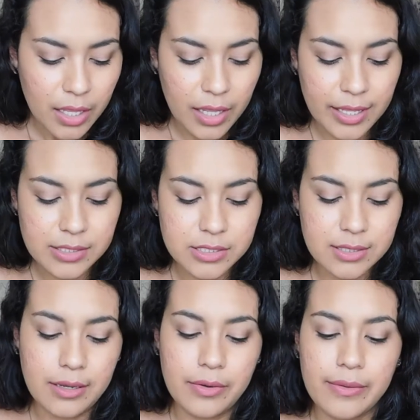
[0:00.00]
And
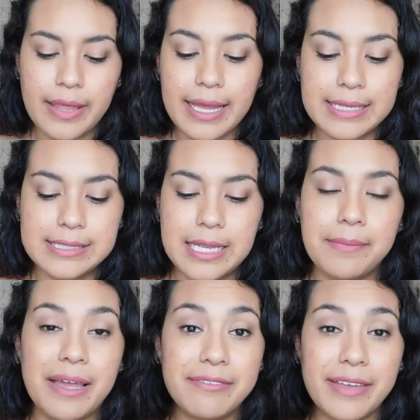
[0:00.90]
so, like I said,
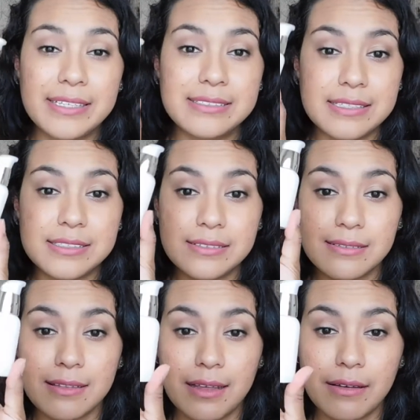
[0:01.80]
my face tends to
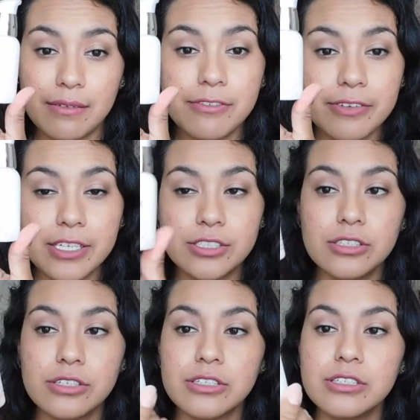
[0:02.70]
love facial
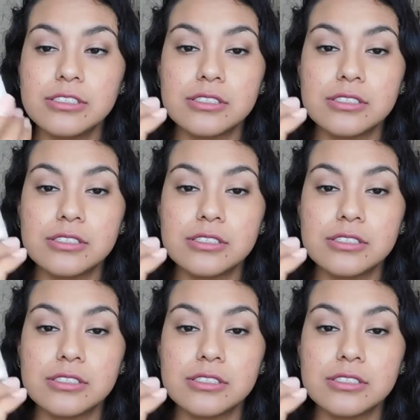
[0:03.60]
oils,